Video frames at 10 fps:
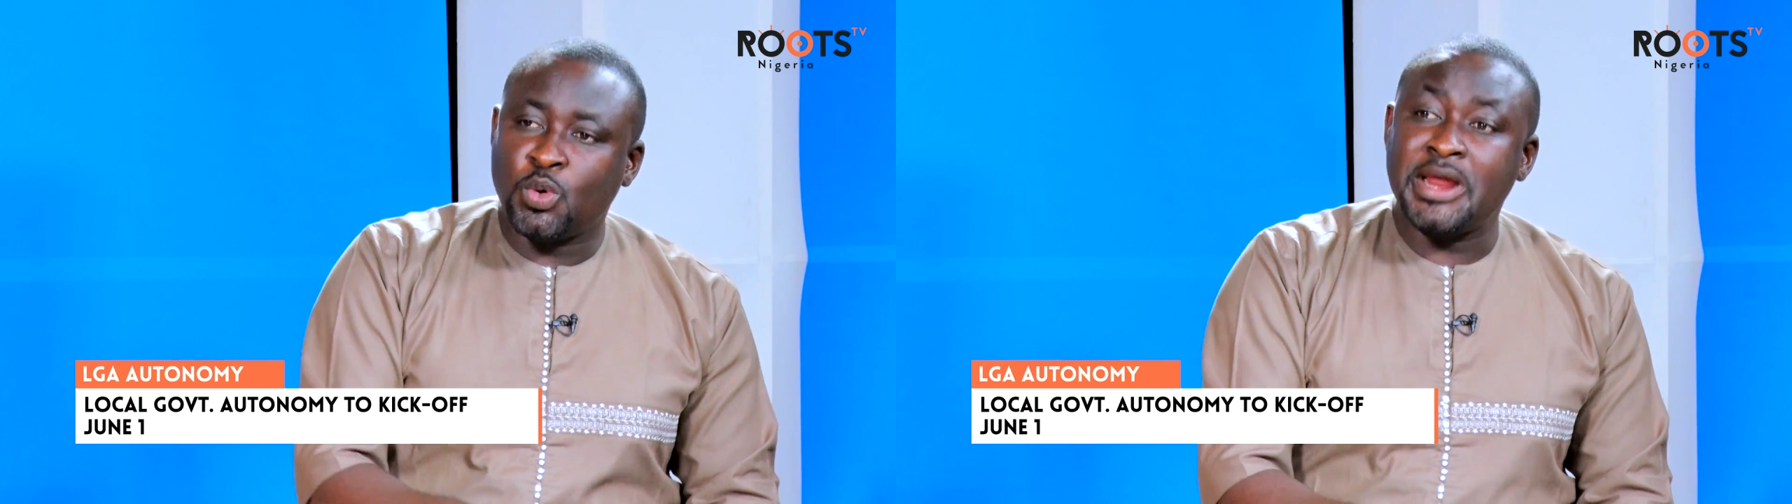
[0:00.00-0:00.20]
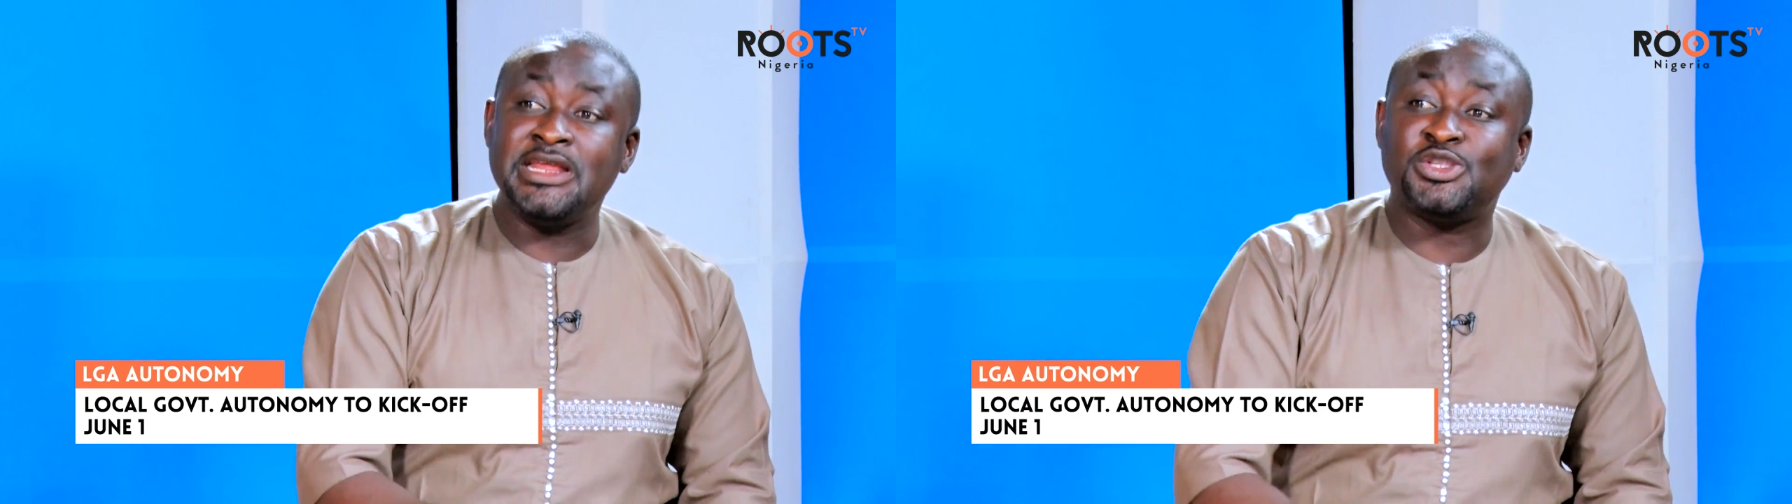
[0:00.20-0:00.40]

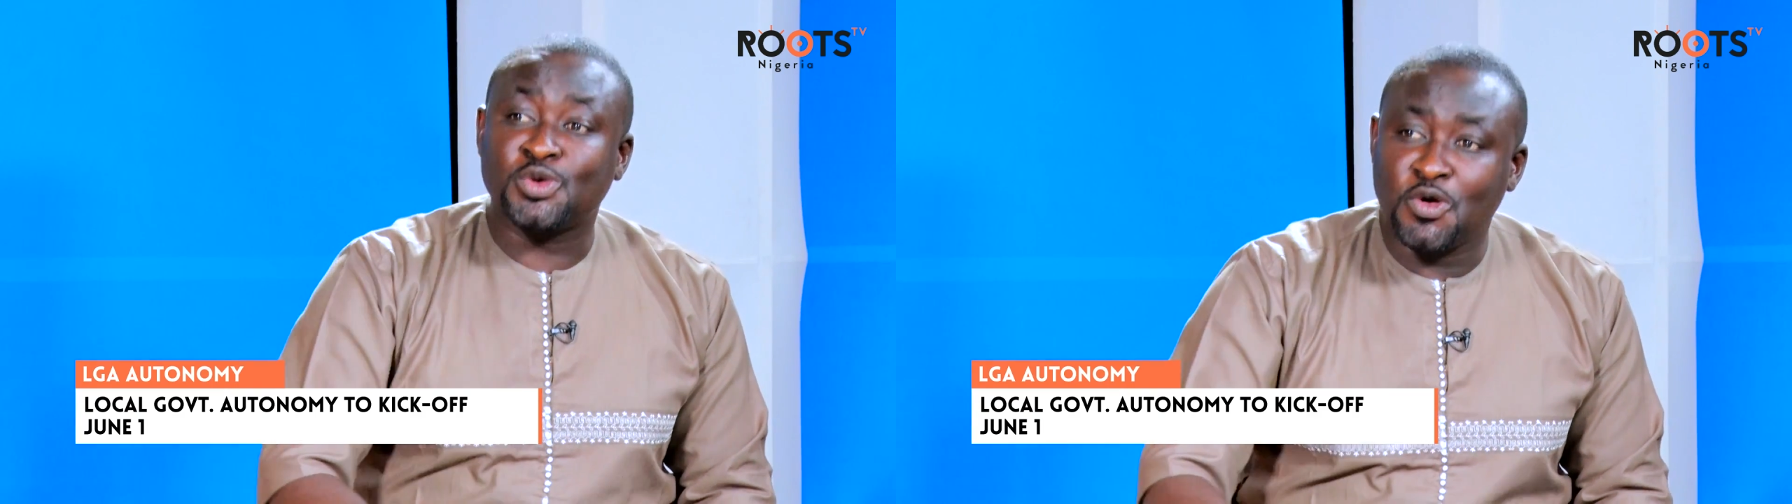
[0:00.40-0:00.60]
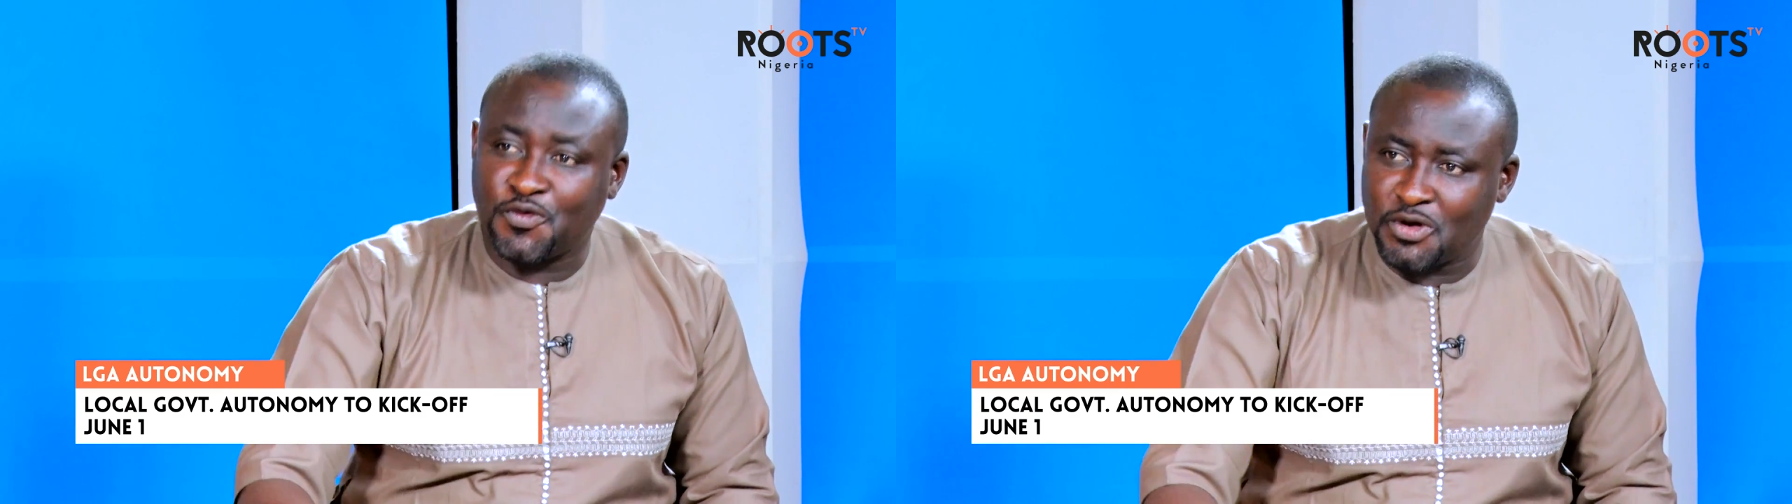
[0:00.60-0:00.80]
we need to
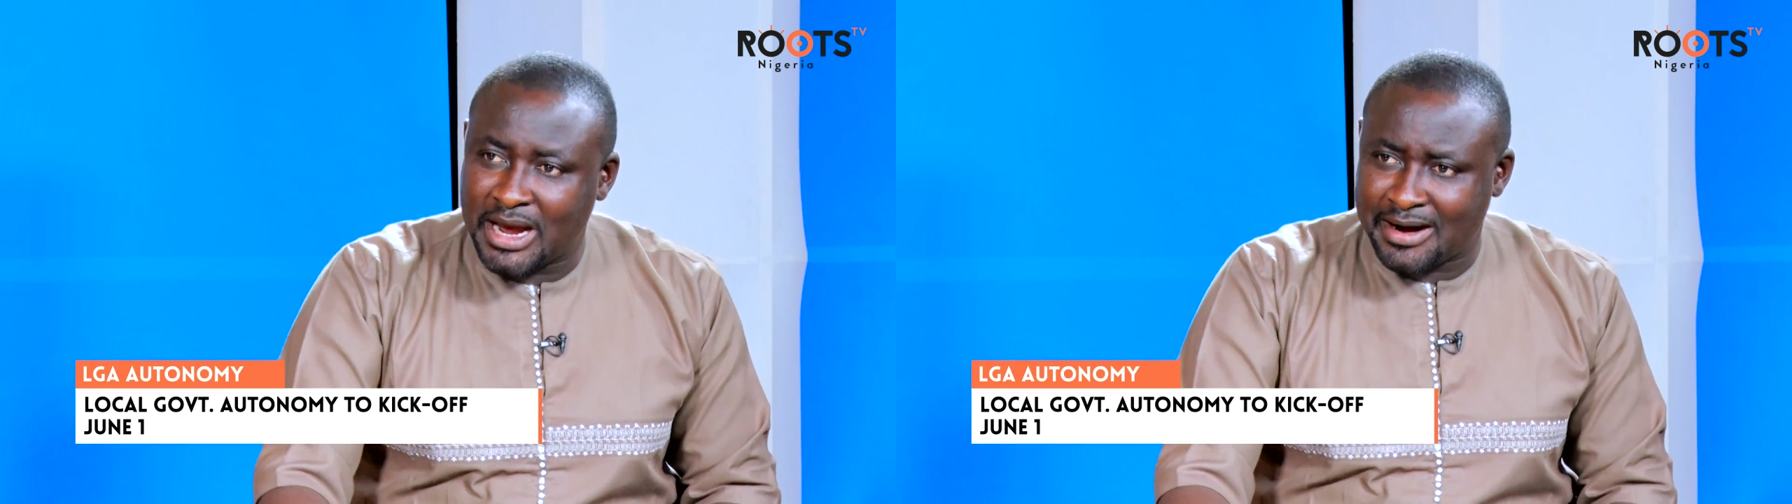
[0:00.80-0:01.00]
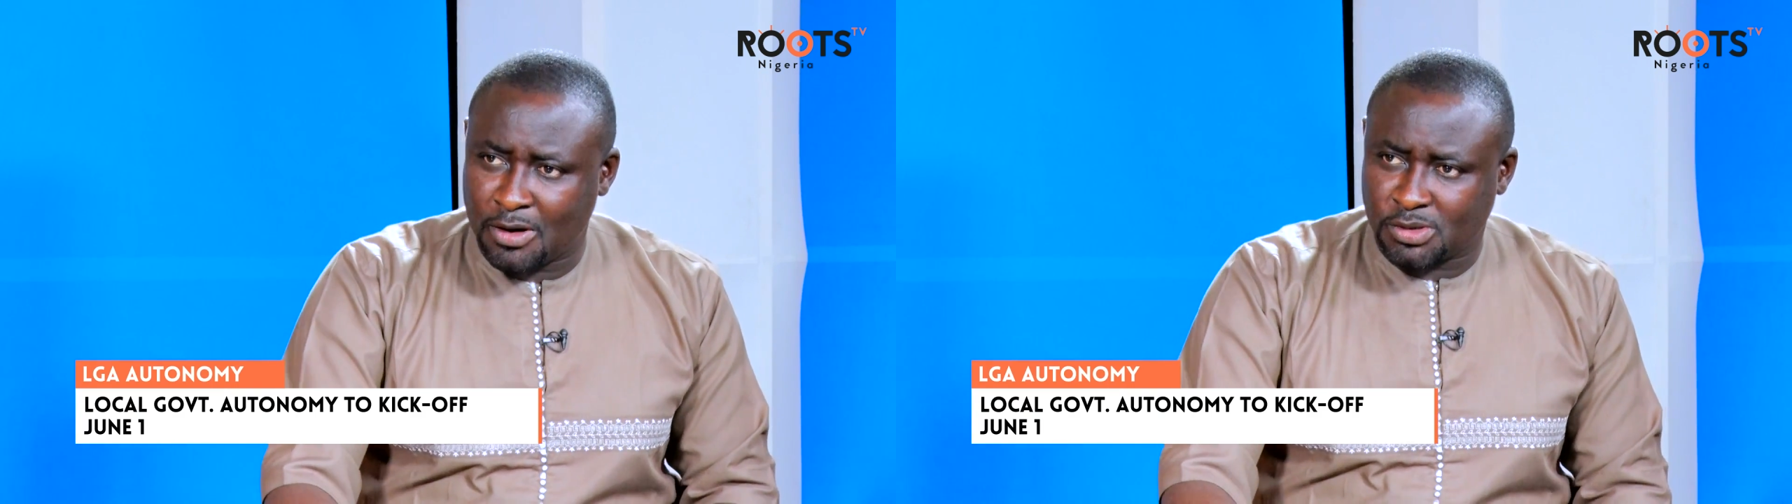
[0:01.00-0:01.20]
go through
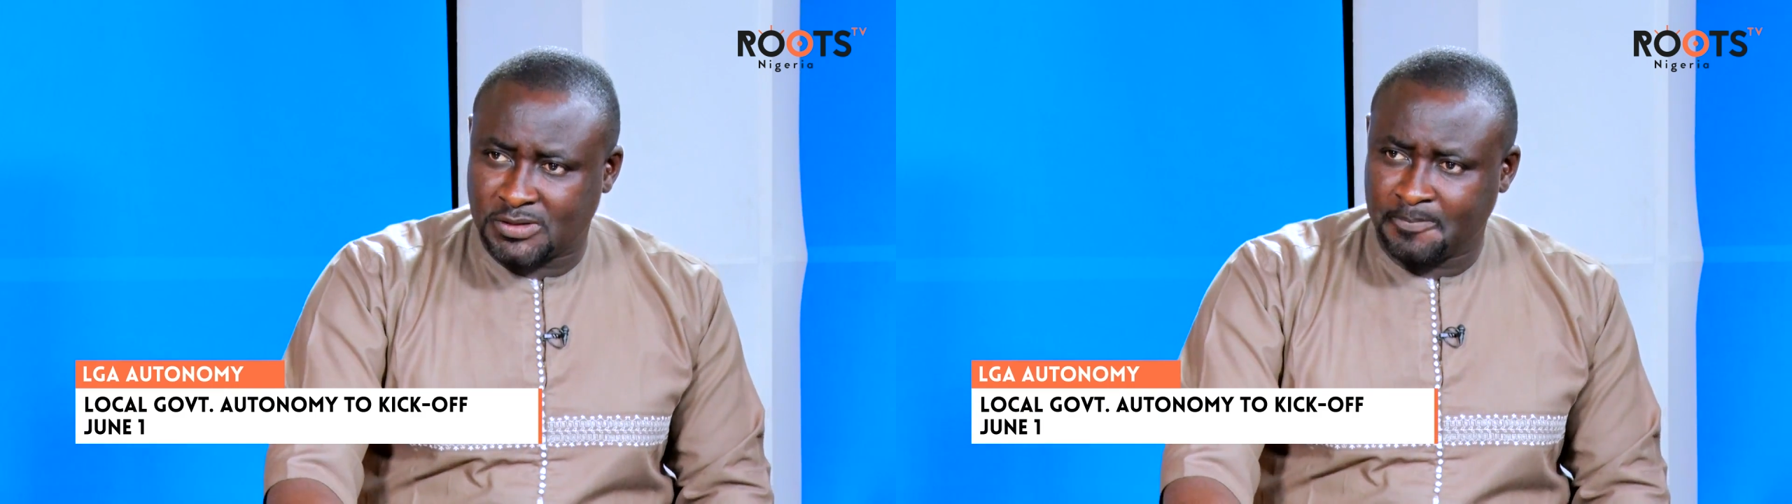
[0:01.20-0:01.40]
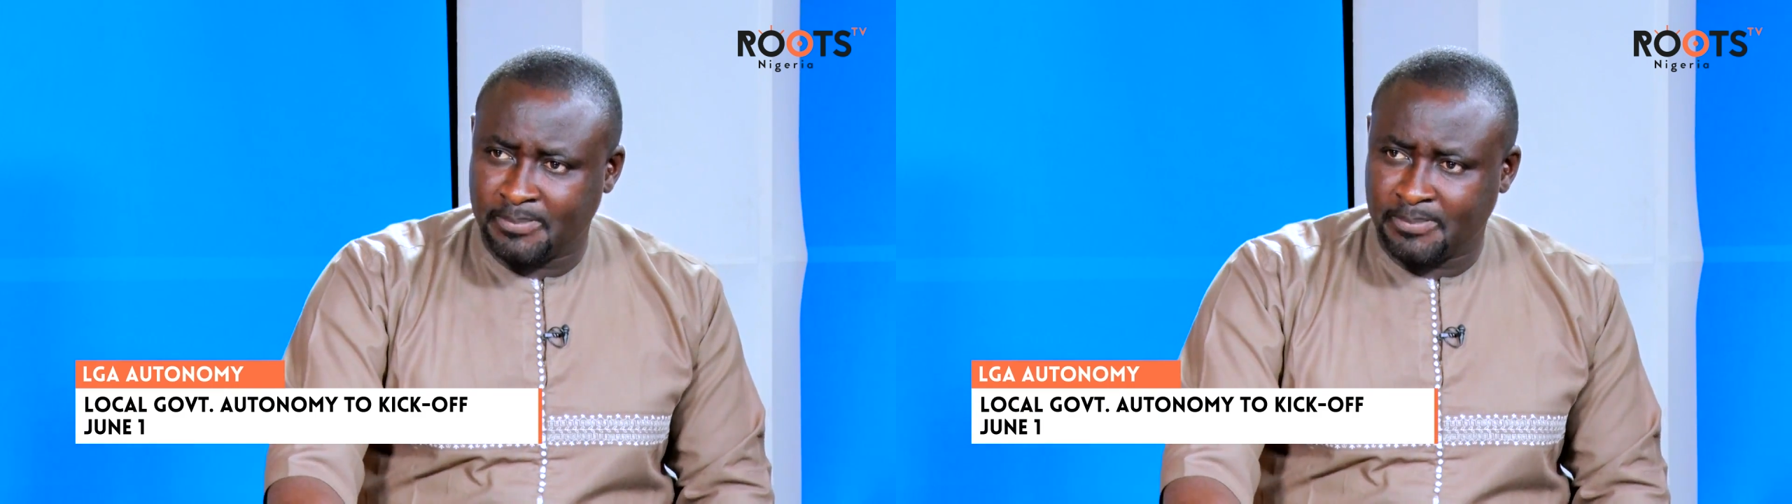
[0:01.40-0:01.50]
that route?